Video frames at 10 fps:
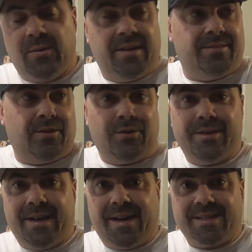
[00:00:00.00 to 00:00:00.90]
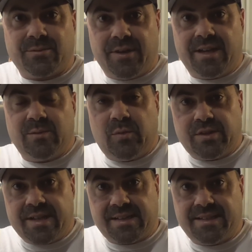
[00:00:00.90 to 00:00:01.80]
30 guys and we had to
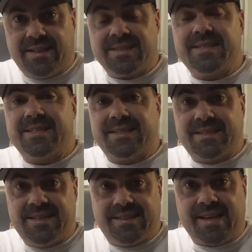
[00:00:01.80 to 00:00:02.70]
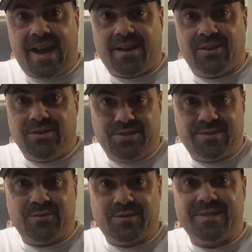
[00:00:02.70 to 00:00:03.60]
protect against 60 attackers.
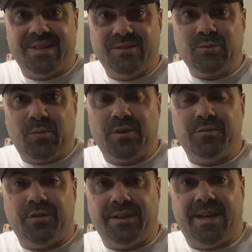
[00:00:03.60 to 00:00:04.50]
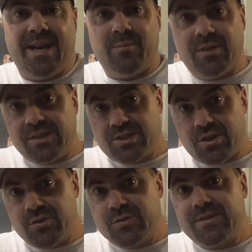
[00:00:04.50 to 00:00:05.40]
It was a pretty fun game, but it
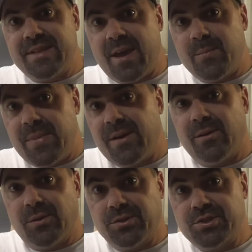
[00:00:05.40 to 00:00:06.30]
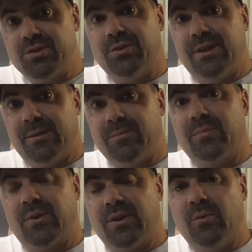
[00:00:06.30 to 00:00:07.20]
shows that barrel shooting
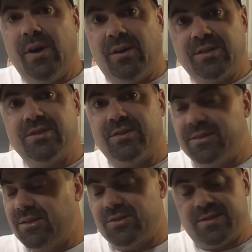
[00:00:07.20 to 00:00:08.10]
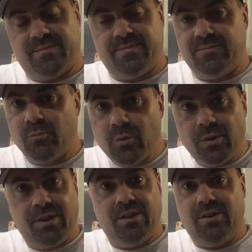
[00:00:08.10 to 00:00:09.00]
pretty well, because there's some
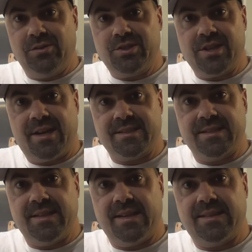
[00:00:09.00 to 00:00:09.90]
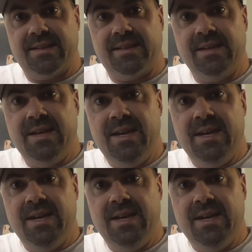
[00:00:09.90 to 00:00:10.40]
really long shots in that thing.